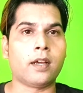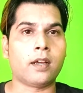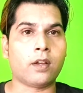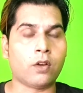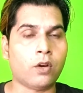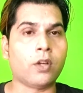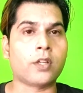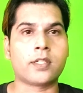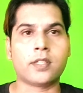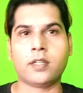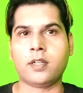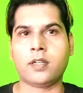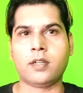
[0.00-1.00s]
got
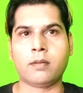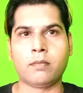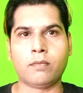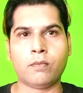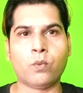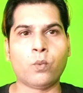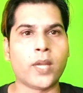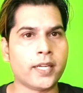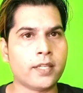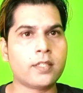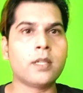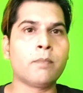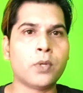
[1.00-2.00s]
a very
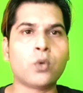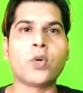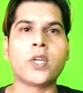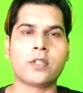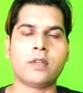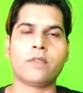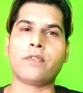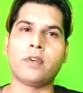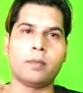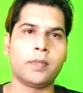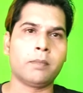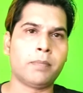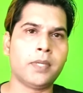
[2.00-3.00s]
simple question
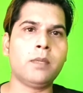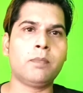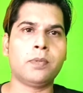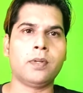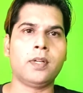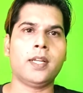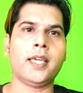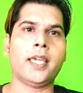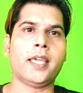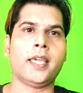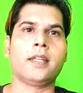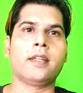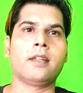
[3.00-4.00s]
from the people,
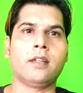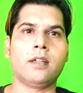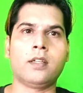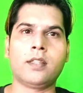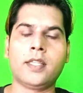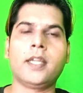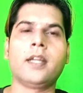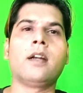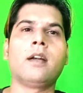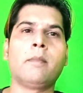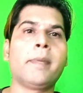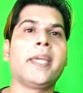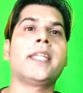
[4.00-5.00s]
and
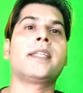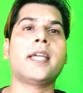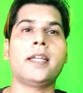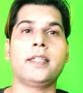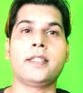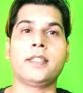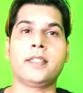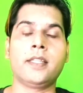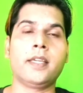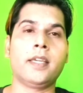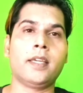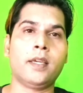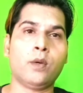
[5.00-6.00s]
their mentality,
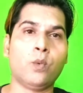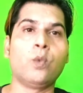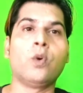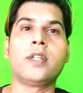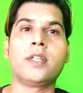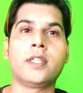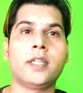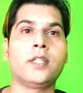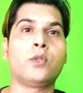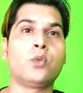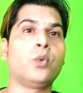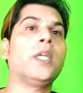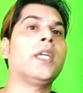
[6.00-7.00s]
they wanted
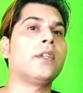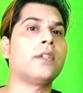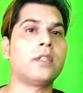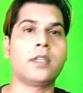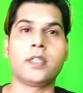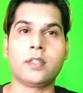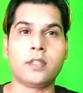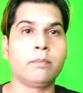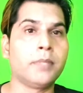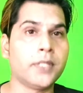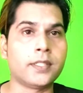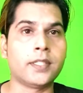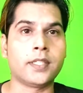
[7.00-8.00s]
to enter in the
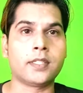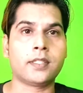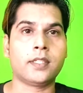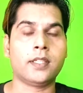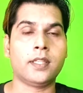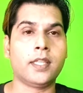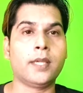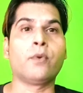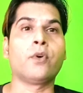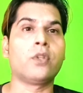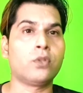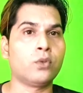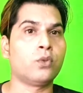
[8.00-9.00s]
business, they
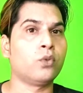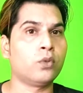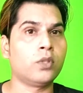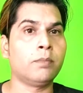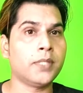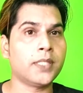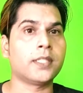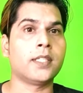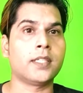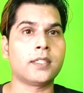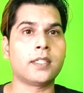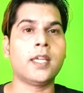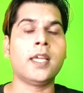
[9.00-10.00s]
want to do the
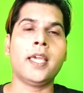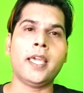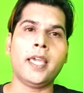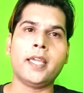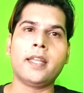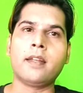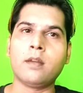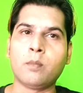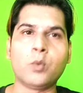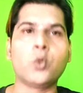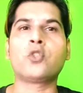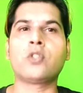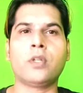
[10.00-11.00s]
business, and
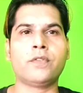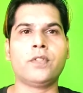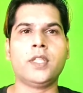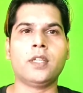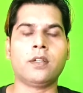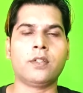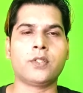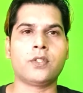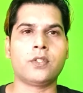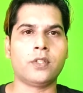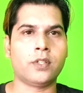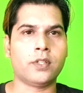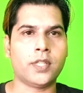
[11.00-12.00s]
most of the
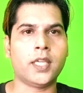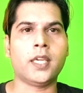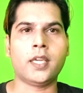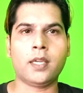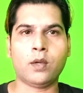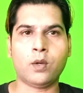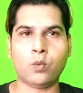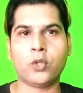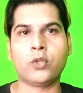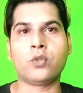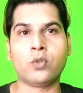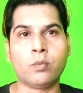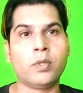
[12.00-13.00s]
youngsters, they
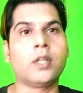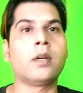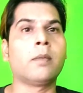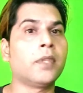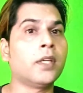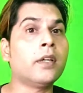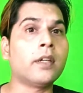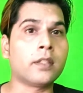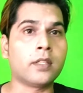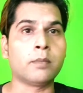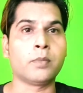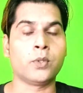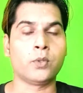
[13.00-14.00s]
want to become the
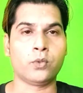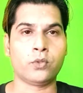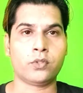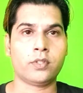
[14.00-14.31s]
entrepreneurs.